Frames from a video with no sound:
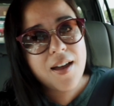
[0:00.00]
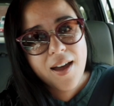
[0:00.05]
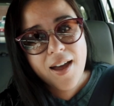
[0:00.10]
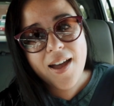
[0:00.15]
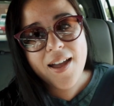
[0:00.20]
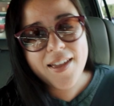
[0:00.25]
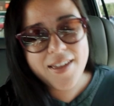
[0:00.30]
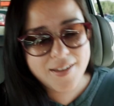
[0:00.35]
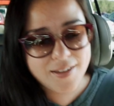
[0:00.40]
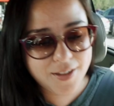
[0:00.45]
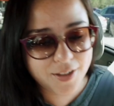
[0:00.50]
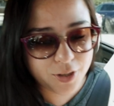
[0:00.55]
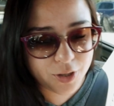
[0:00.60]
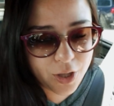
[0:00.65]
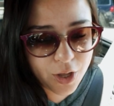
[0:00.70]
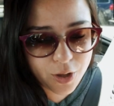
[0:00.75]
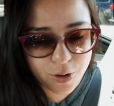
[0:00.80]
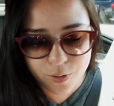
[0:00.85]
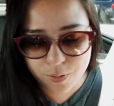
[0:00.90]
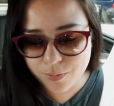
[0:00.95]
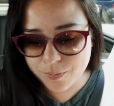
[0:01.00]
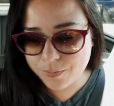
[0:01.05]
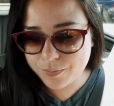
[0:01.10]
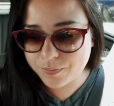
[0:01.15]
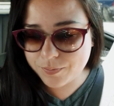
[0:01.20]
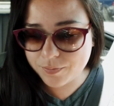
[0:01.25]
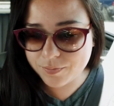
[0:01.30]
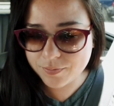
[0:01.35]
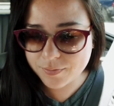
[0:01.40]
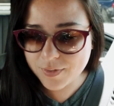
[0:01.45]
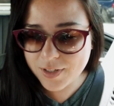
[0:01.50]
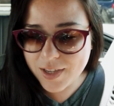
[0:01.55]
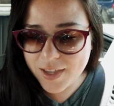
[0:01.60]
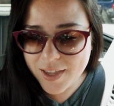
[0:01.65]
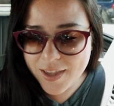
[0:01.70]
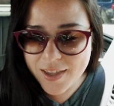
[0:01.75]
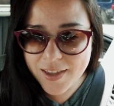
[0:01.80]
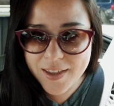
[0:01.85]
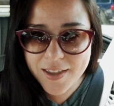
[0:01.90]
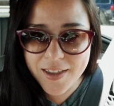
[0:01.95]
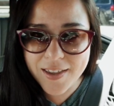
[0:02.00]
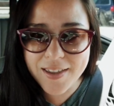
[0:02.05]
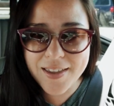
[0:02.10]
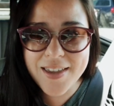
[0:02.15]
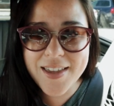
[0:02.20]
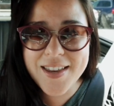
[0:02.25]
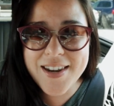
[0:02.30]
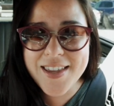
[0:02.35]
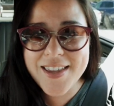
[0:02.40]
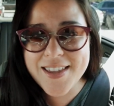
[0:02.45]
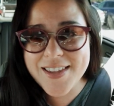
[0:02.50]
Hi, hello. It